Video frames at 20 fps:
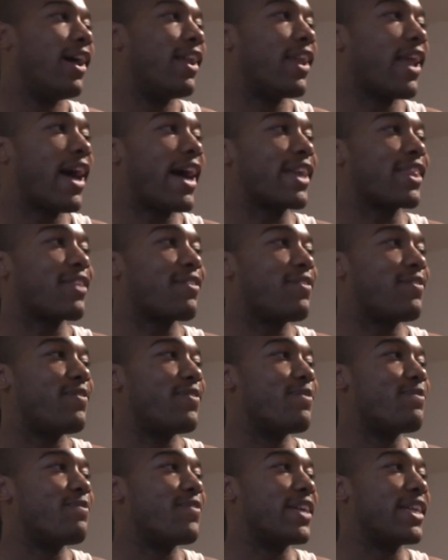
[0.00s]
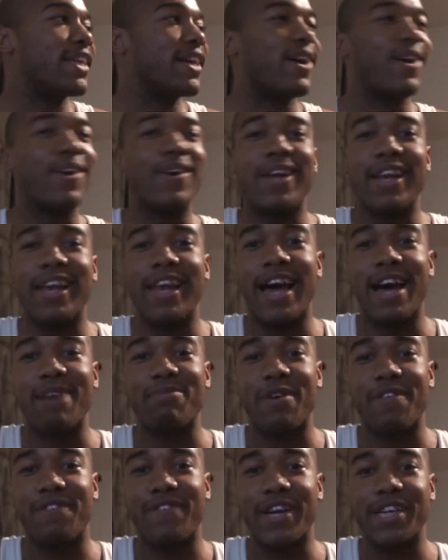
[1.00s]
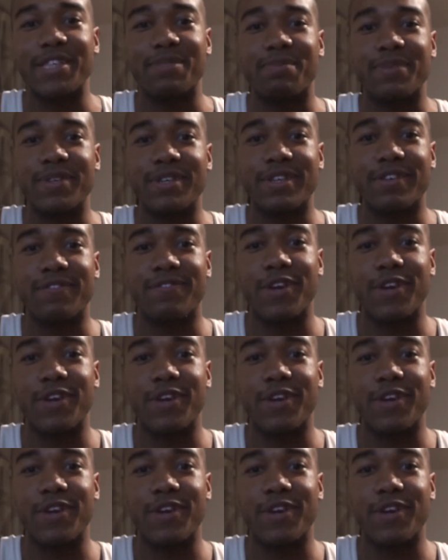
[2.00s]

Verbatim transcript: Like the video, like my Facebook,